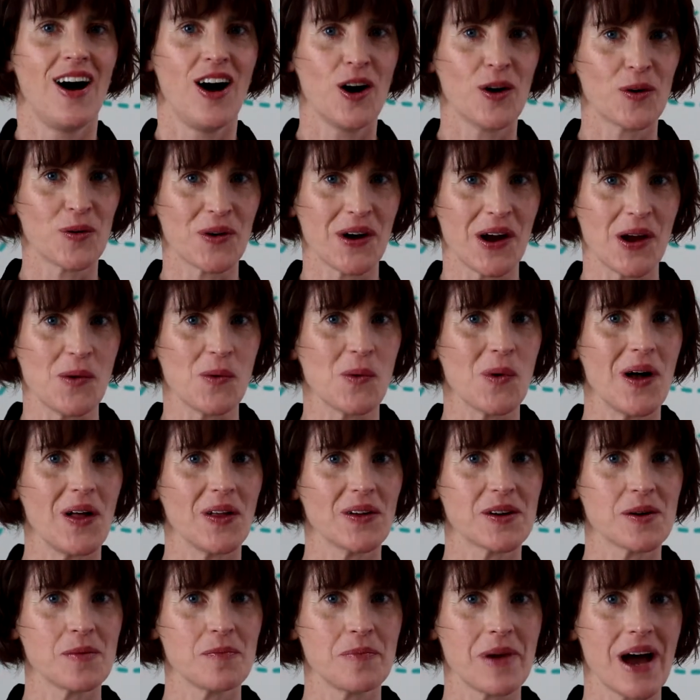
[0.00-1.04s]
All right,
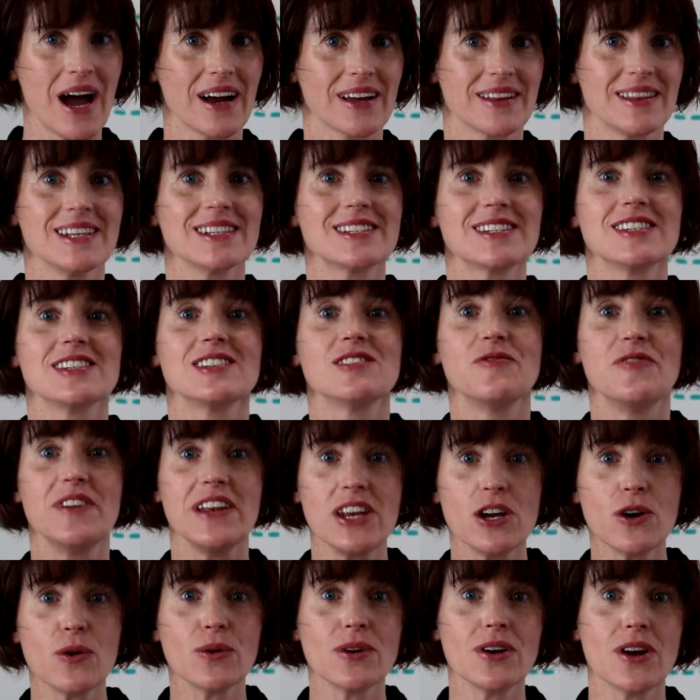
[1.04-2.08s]
welcome back. This is
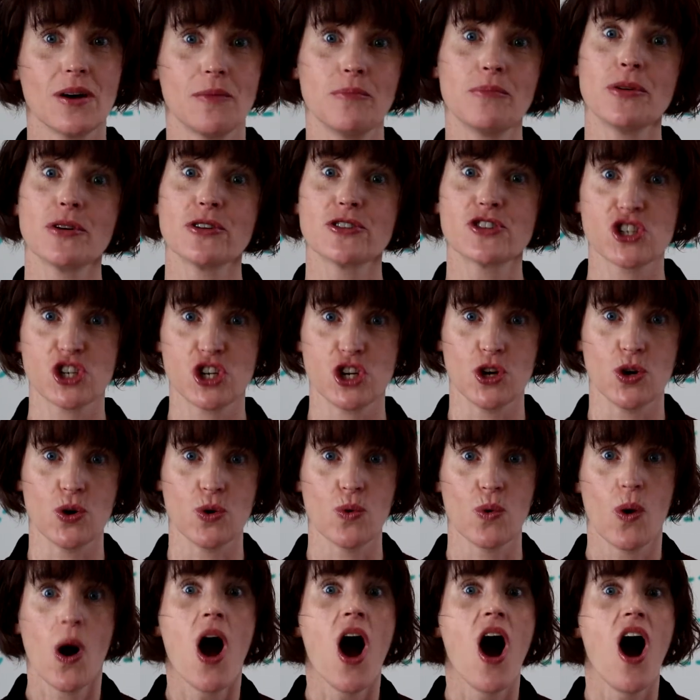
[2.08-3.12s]
video number
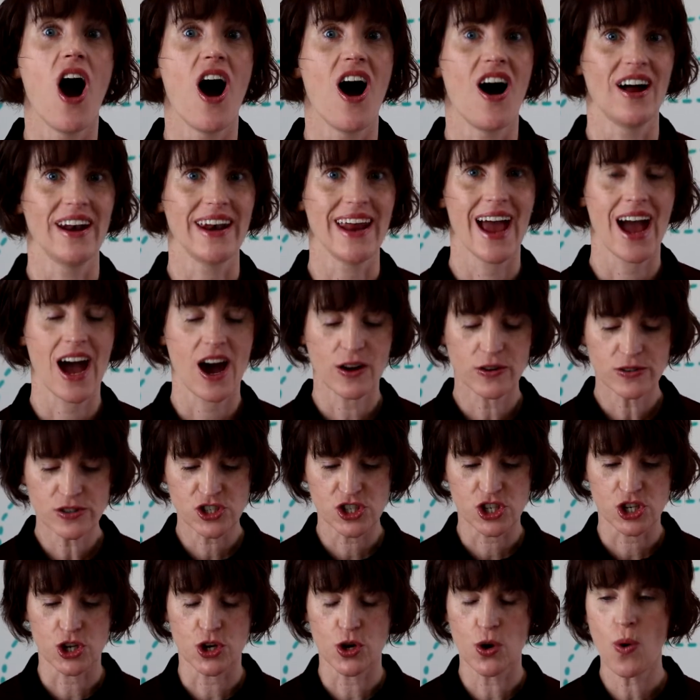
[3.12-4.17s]
two on how
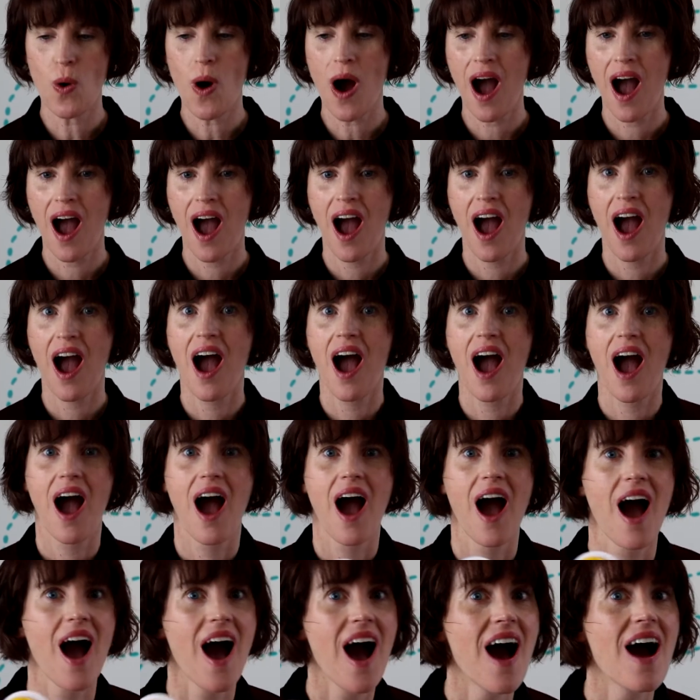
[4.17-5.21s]
to
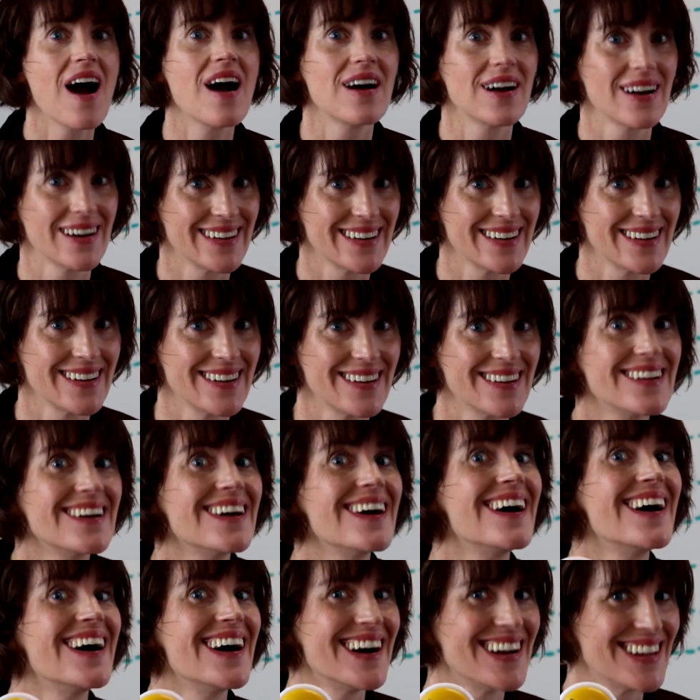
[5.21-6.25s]
feed fear
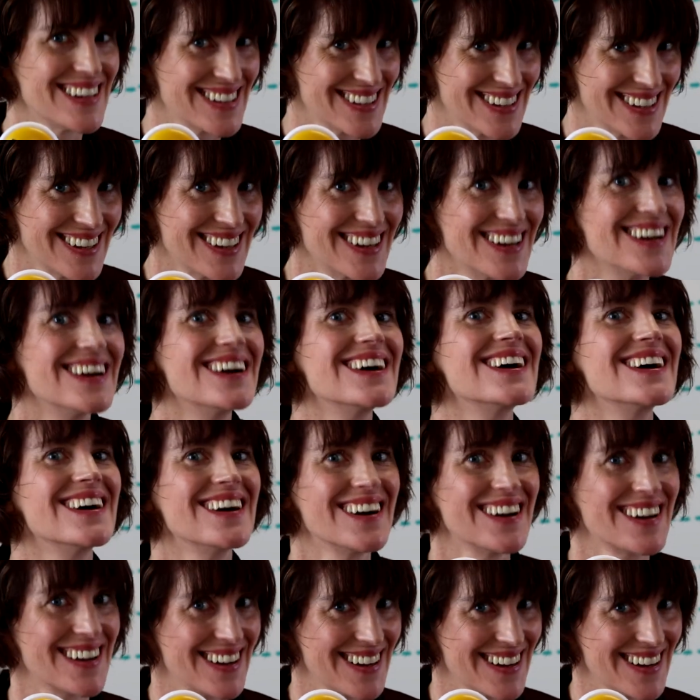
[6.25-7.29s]
a suck it
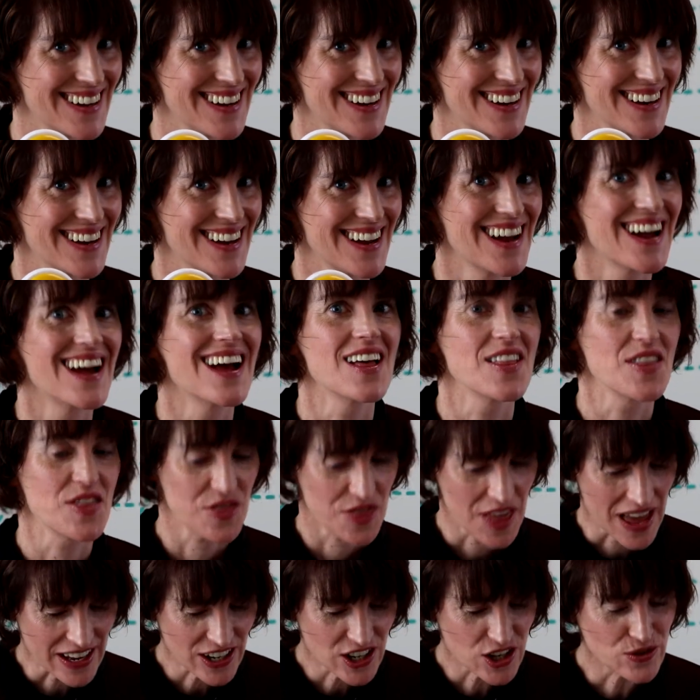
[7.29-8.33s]
sandwich.
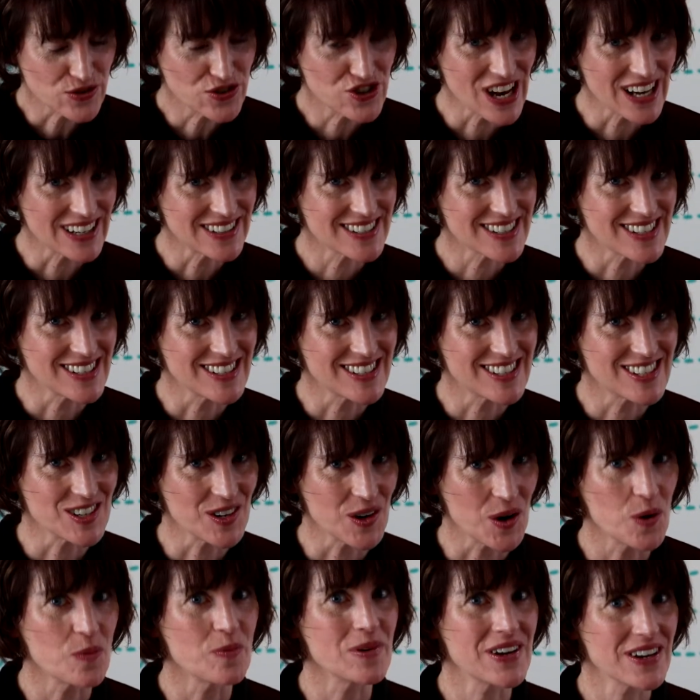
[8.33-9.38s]
Thank you, Jen
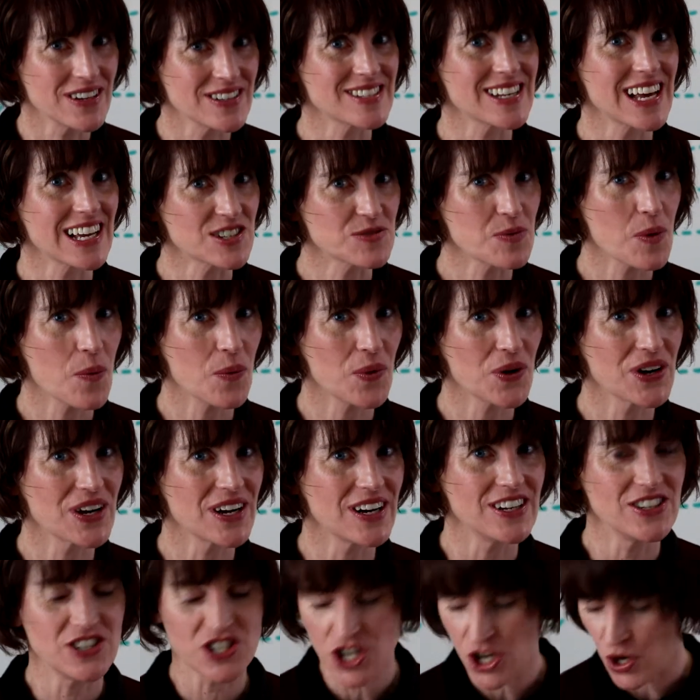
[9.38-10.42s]
Sincero, because that's what we're
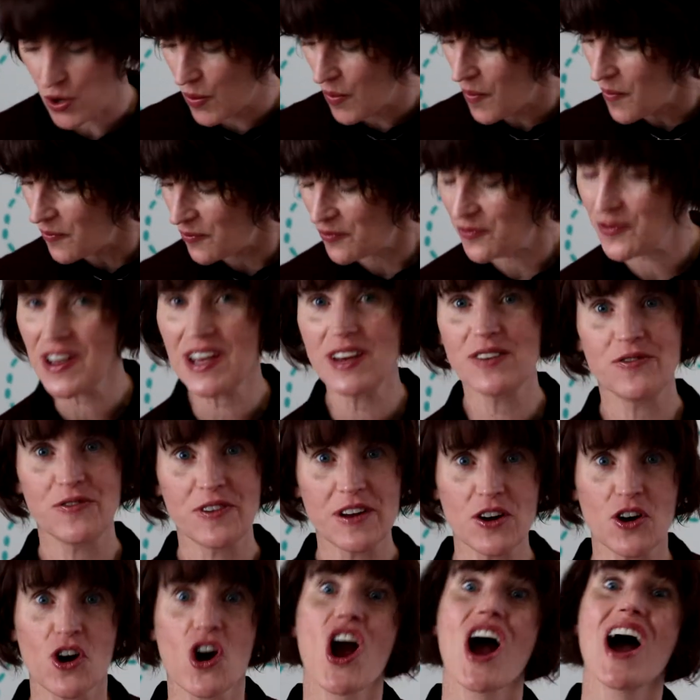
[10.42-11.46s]
gonna do. Feed
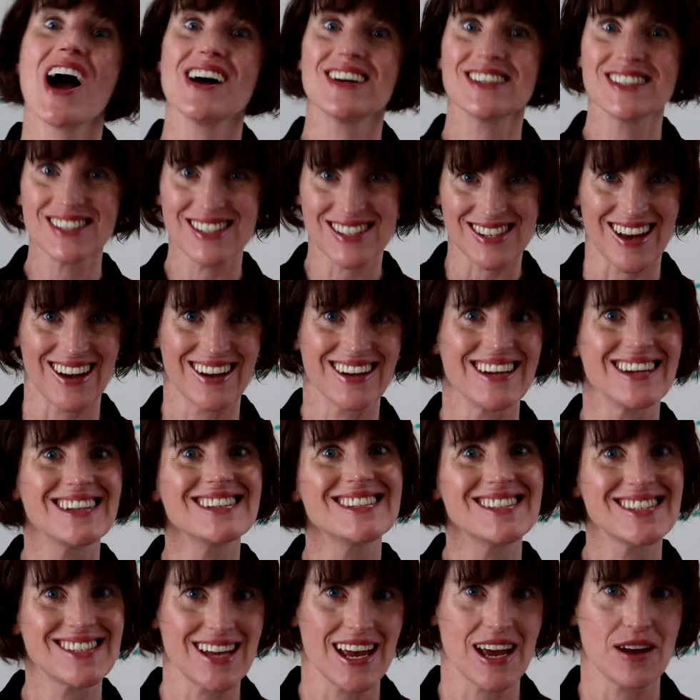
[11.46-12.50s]
fear a suck
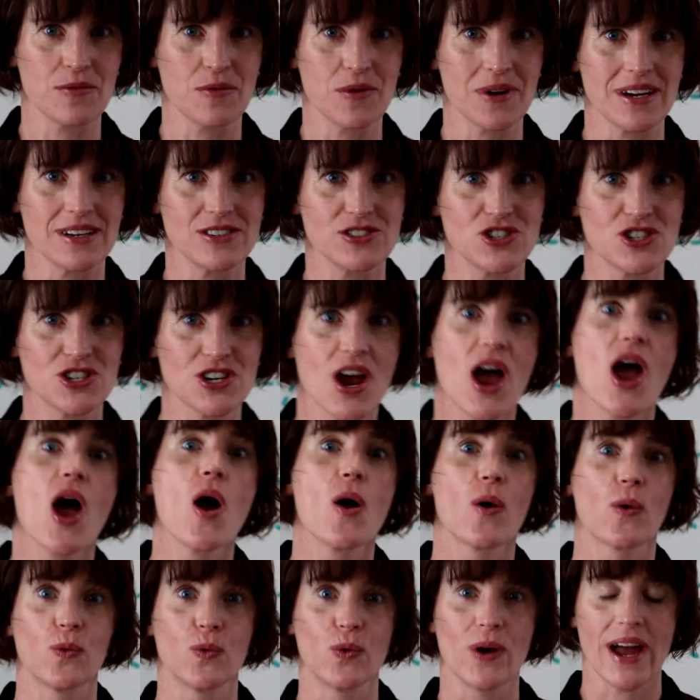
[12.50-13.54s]
it sandwich,
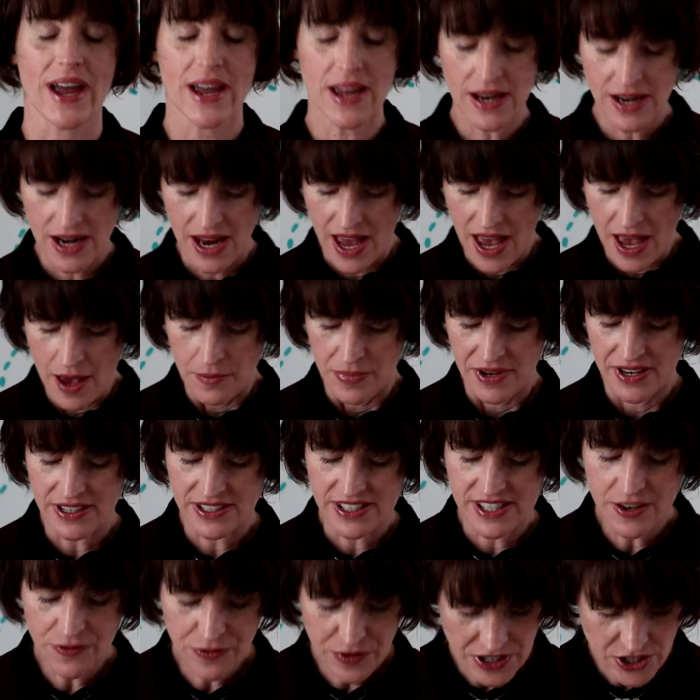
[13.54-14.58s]
right?
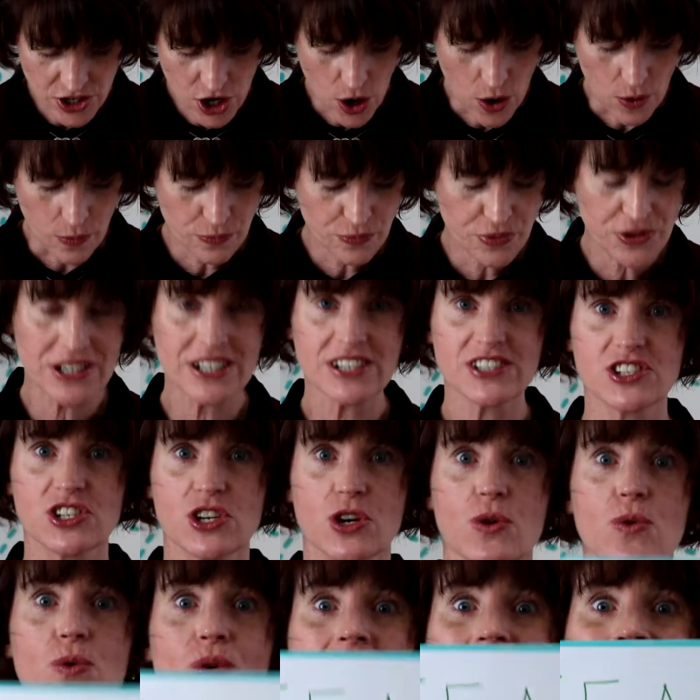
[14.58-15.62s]
Because if we don't, pretty
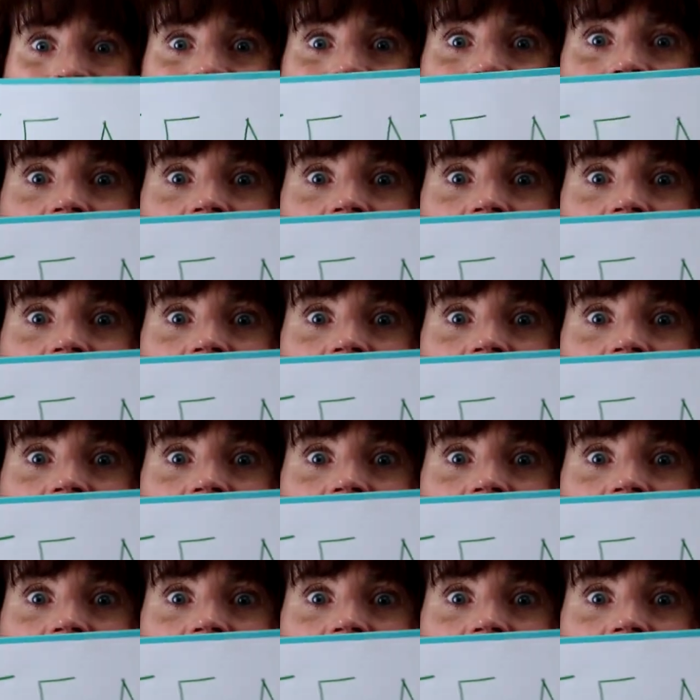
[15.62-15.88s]
soon,